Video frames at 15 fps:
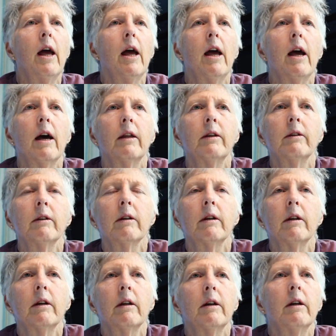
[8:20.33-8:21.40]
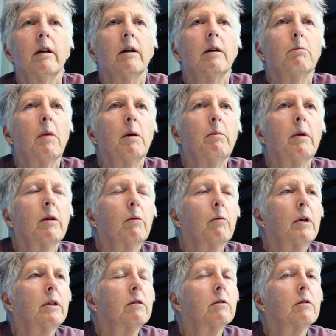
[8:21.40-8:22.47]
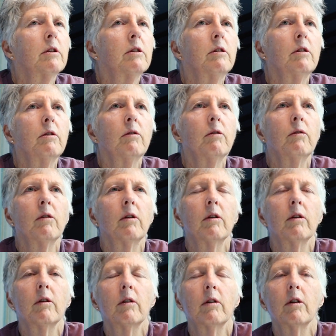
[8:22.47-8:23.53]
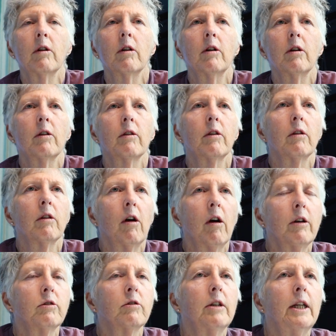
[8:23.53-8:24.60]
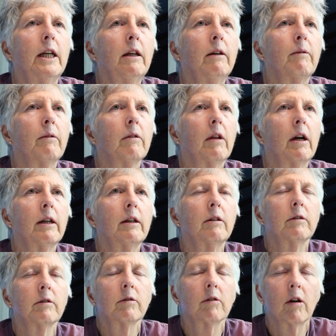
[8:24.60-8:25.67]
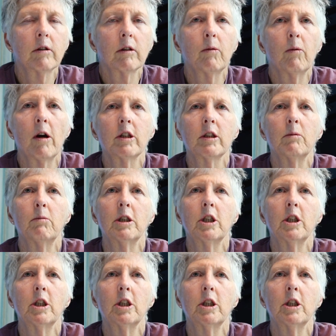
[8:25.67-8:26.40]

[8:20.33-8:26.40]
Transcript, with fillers: And my mother wants to do her, the laundry, like start the washing